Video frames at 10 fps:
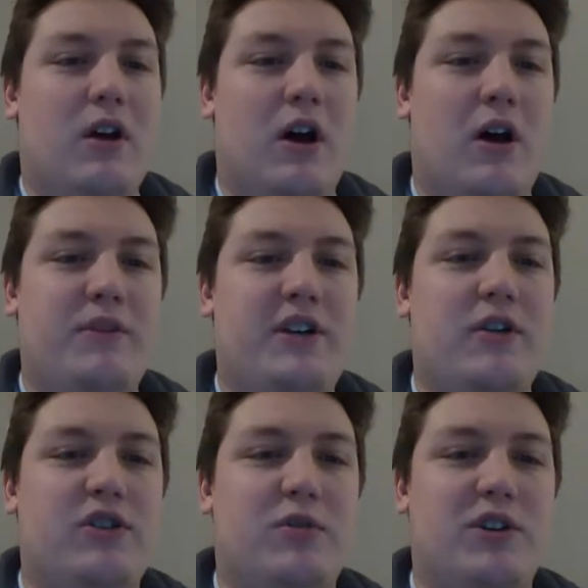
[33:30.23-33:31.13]
She
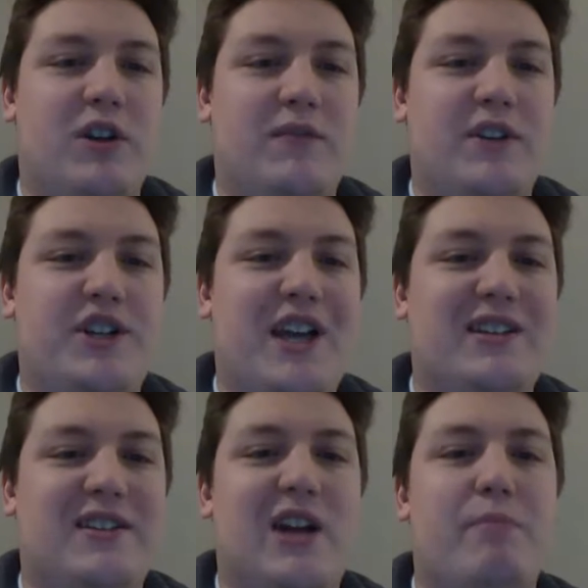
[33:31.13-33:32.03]
knows to herself that she
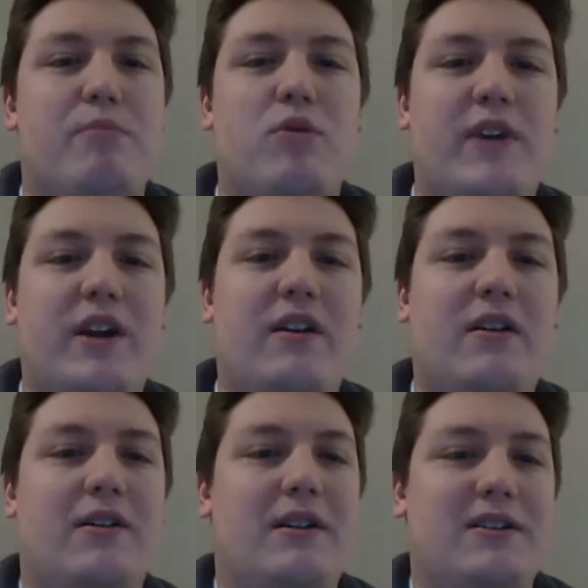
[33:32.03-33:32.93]
hasn't stopped moving
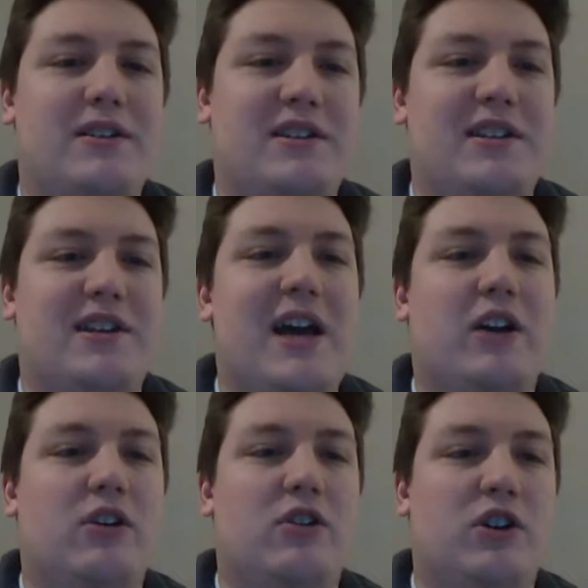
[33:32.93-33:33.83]
since the
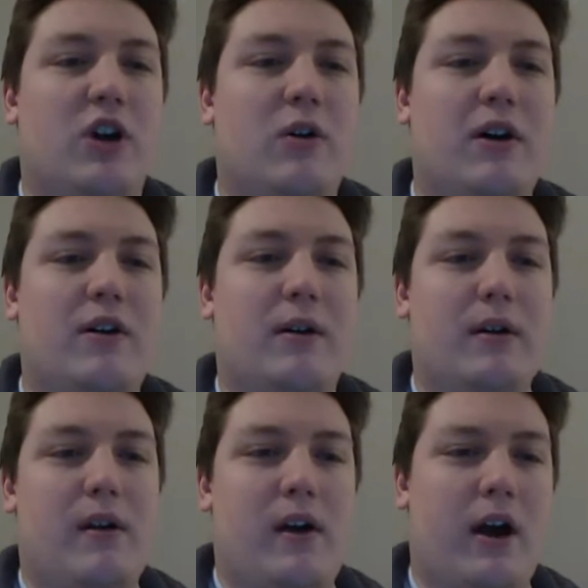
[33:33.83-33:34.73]
attack on Krakoa,
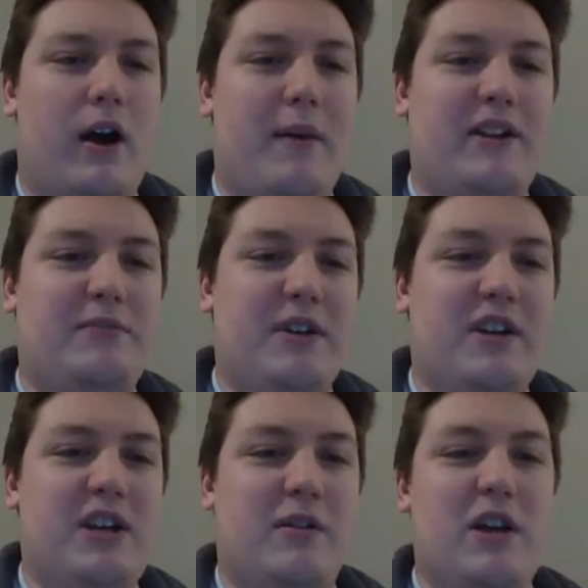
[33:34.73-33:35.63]
and has been
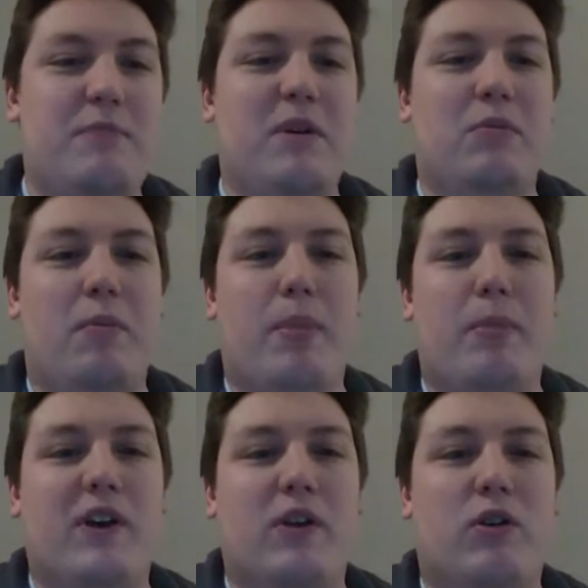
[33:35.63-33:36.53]
keeping
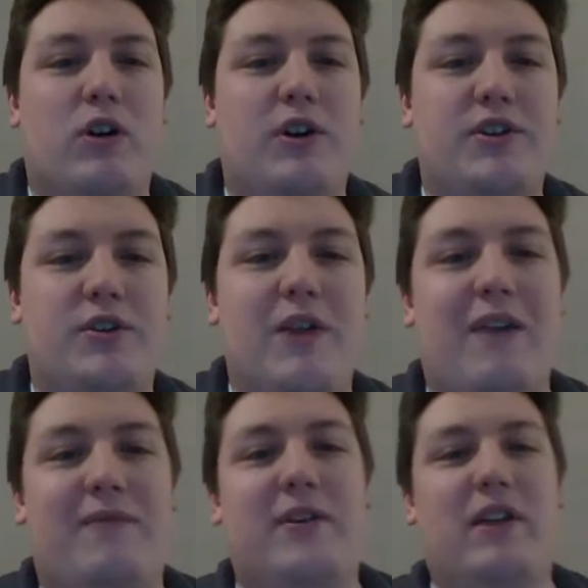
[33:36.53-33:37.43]
moving in order to
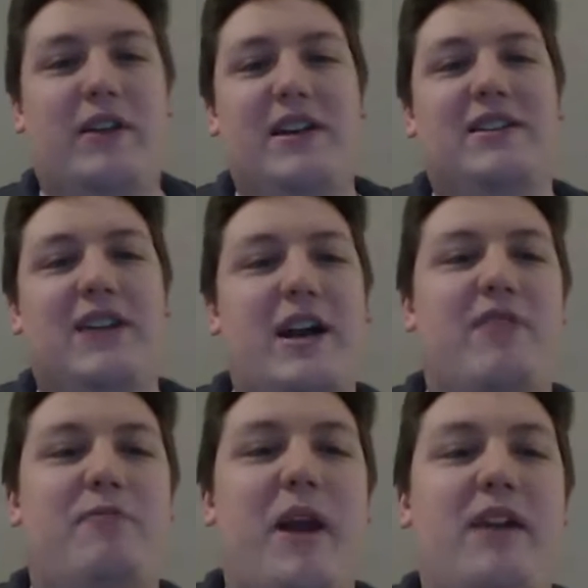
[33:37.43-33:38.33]
not feel like the anxiety
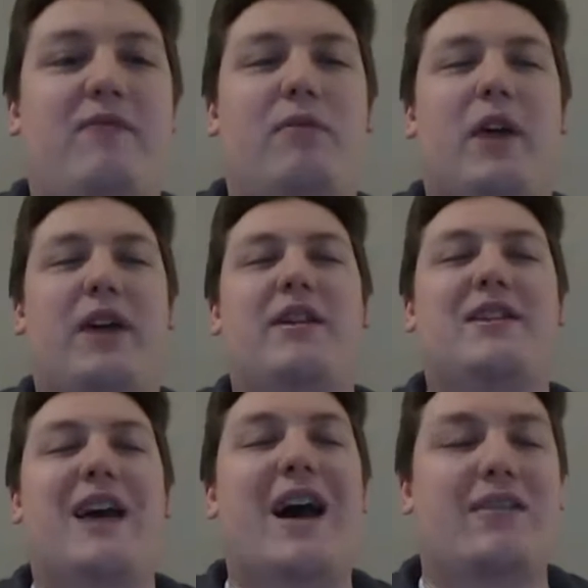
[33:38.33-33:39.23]
of pain from like the
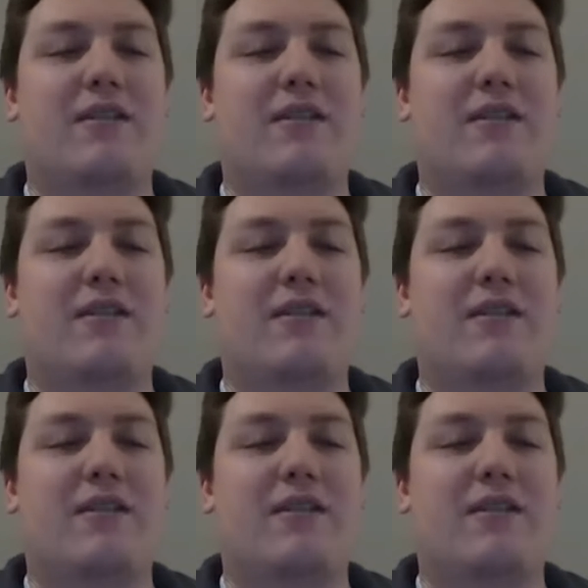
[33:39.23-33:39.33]
attack